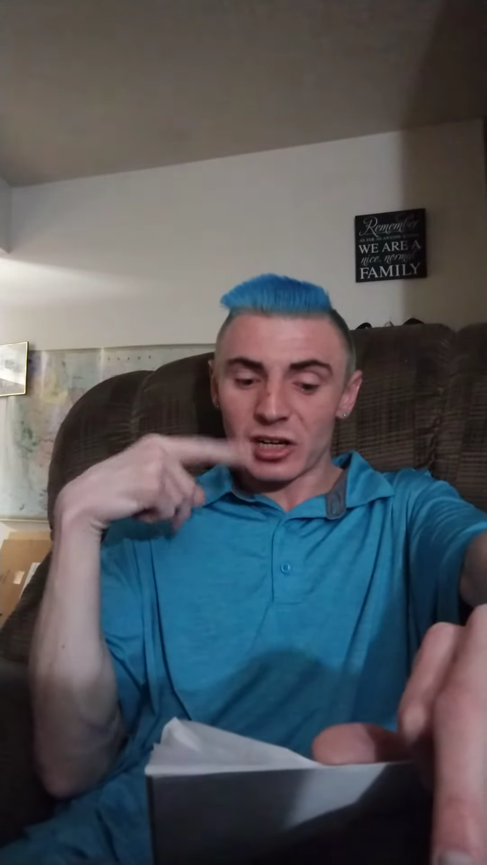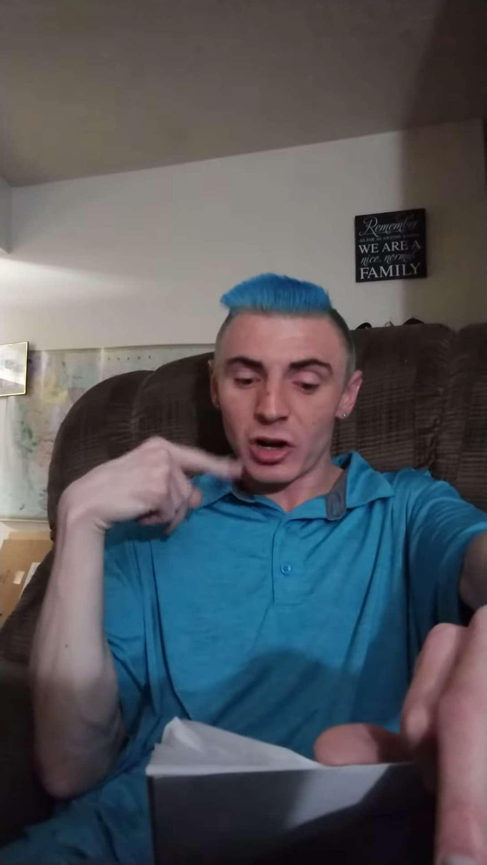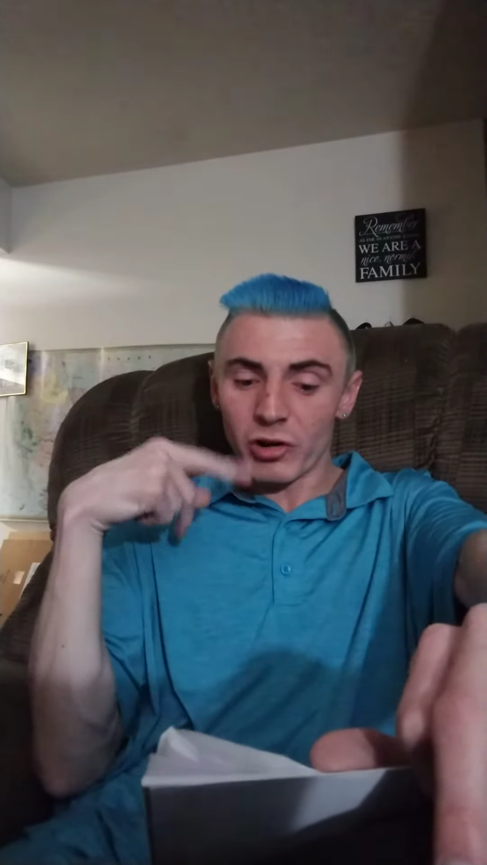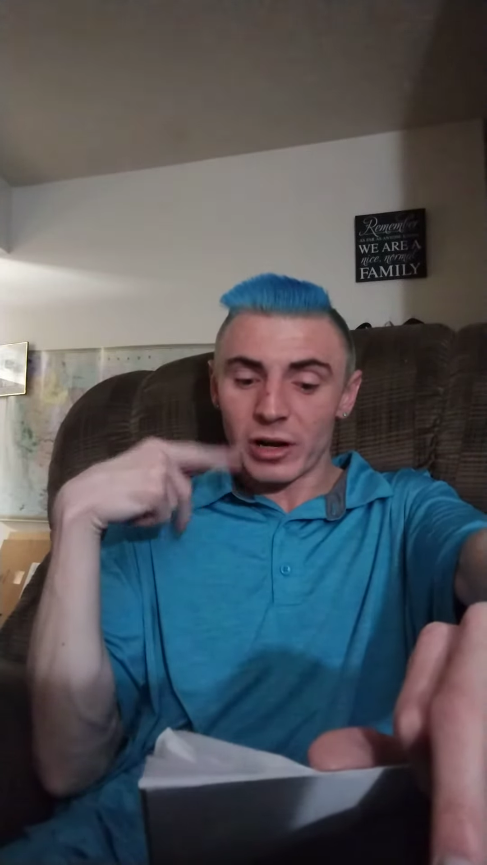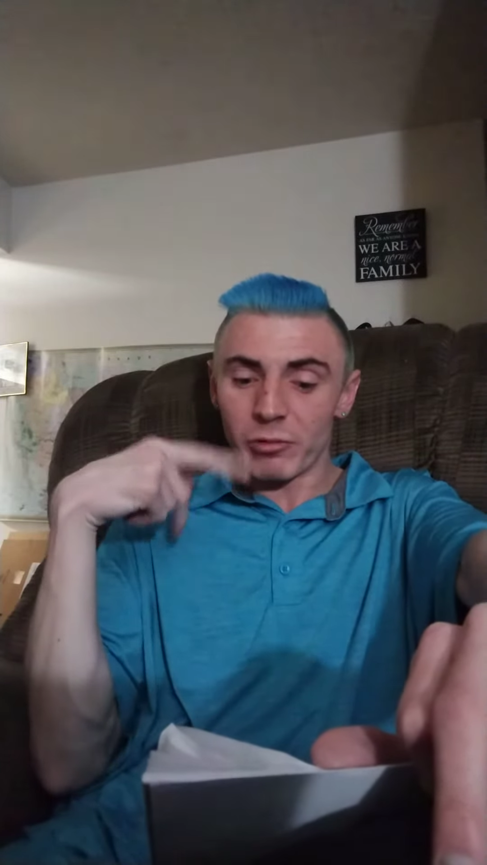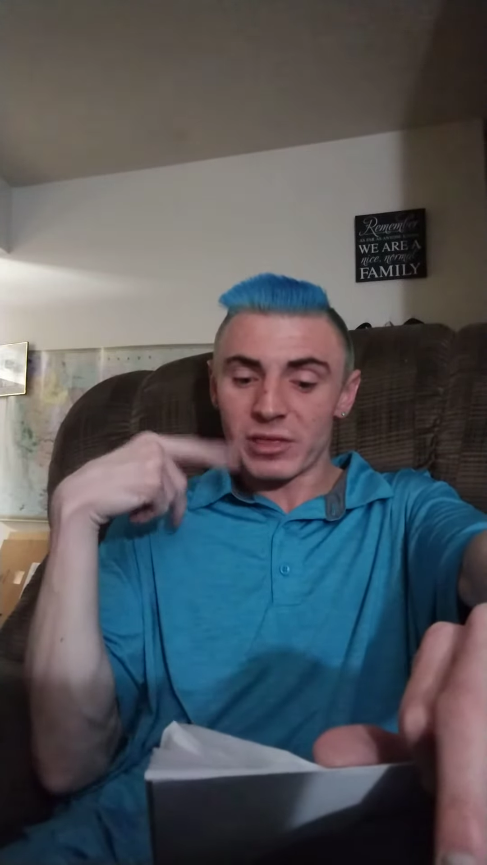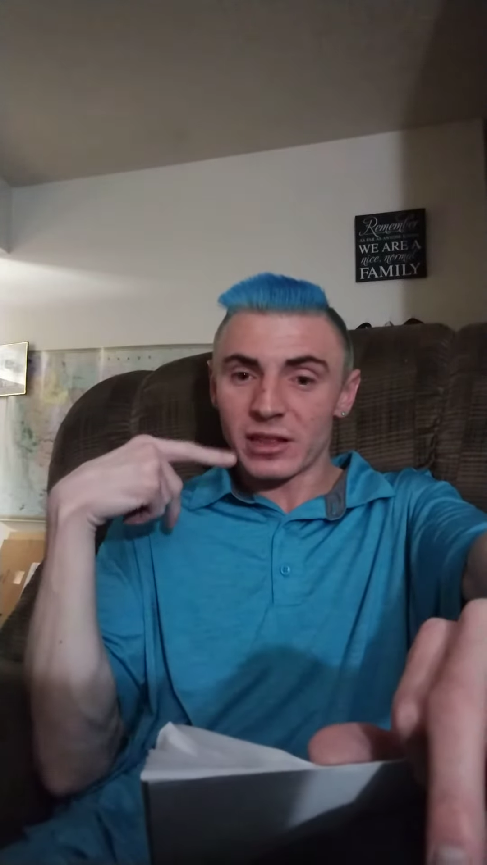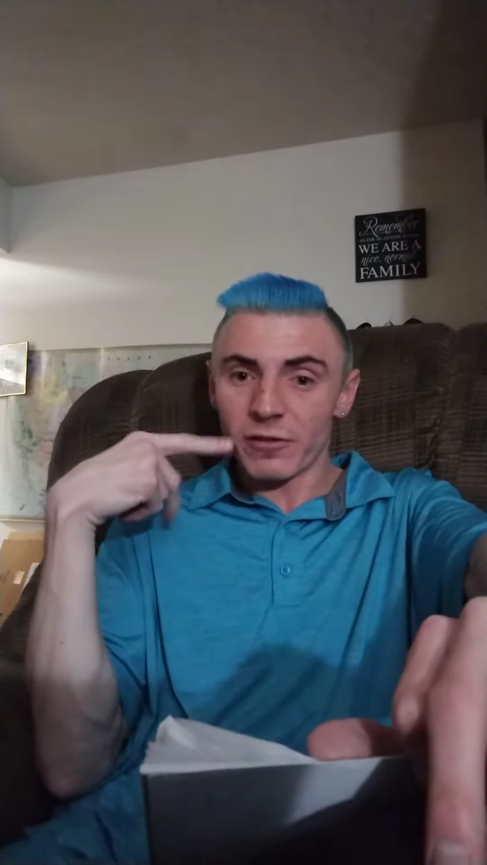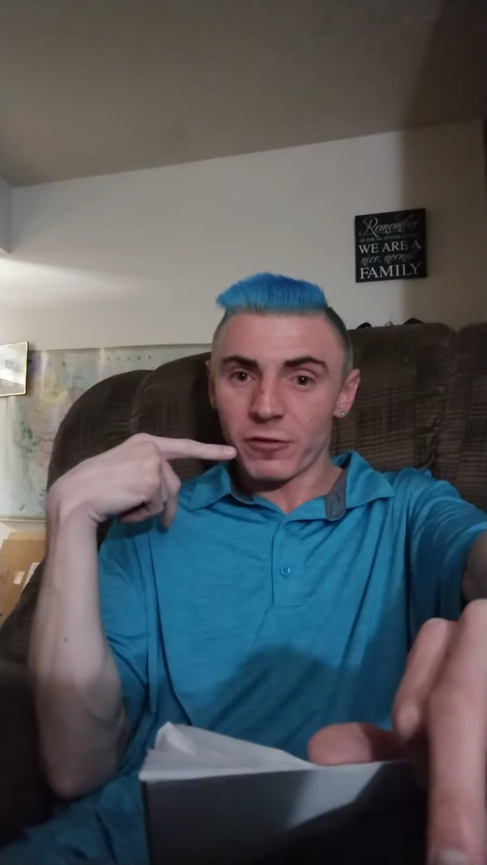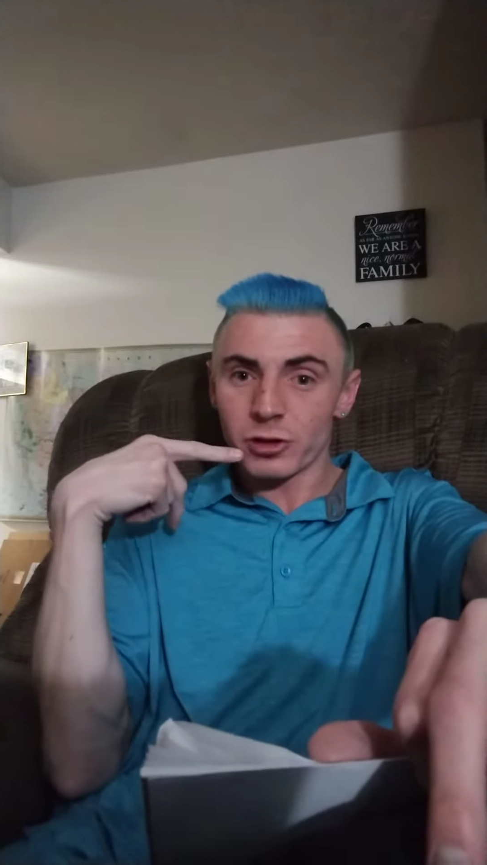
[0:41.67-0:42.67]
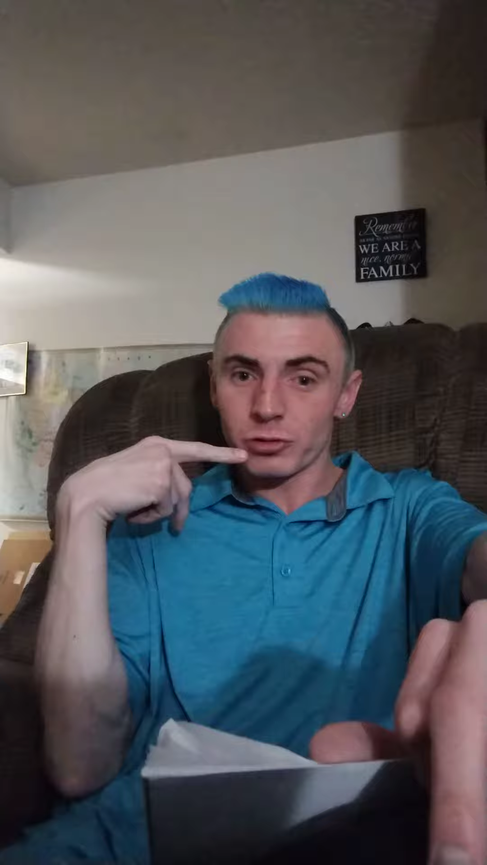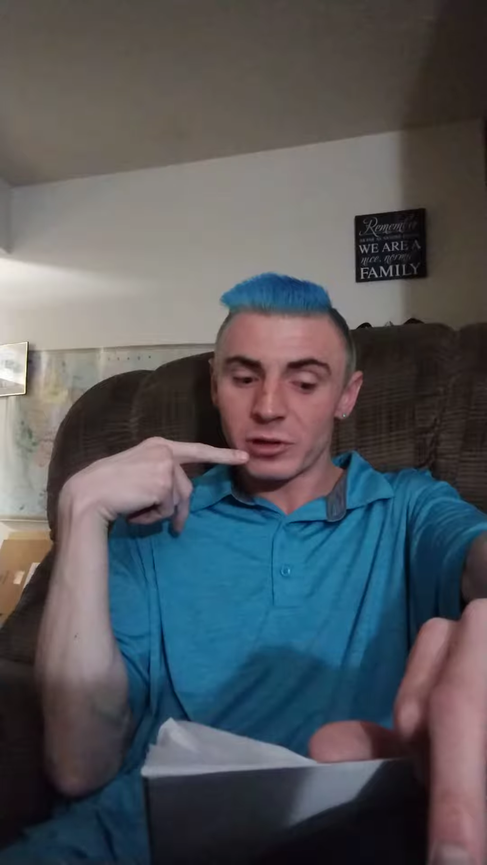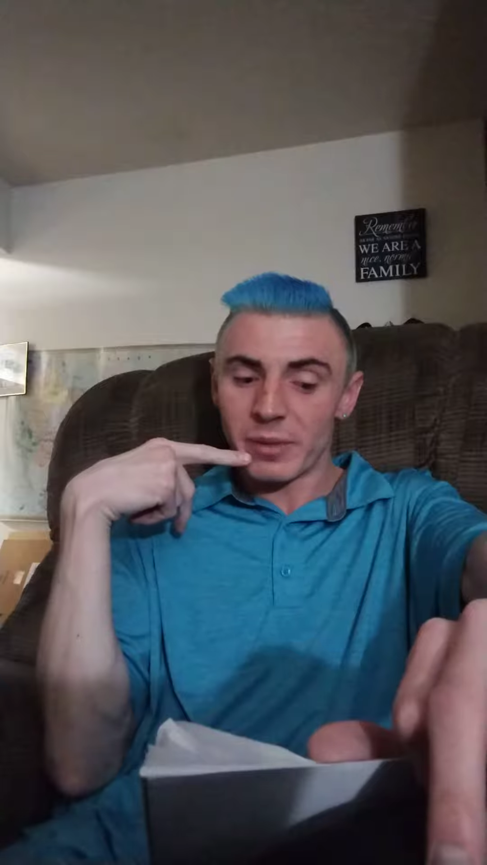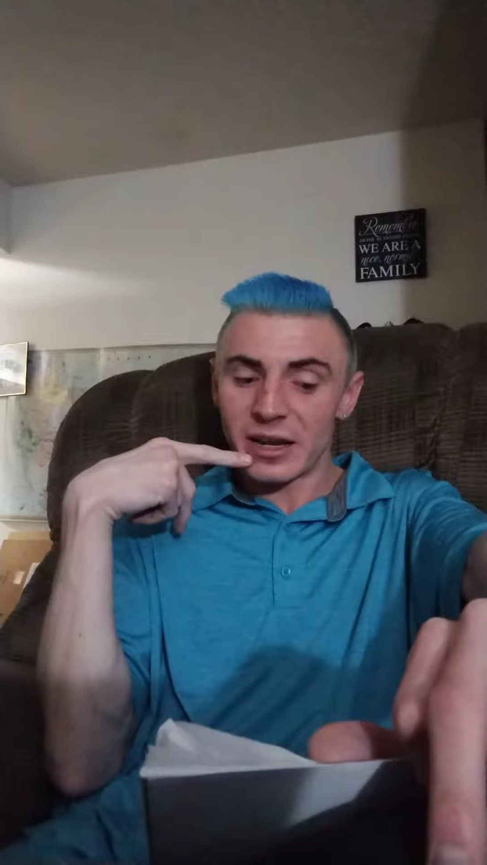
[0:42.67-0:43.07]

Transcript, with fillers: occurring within the first three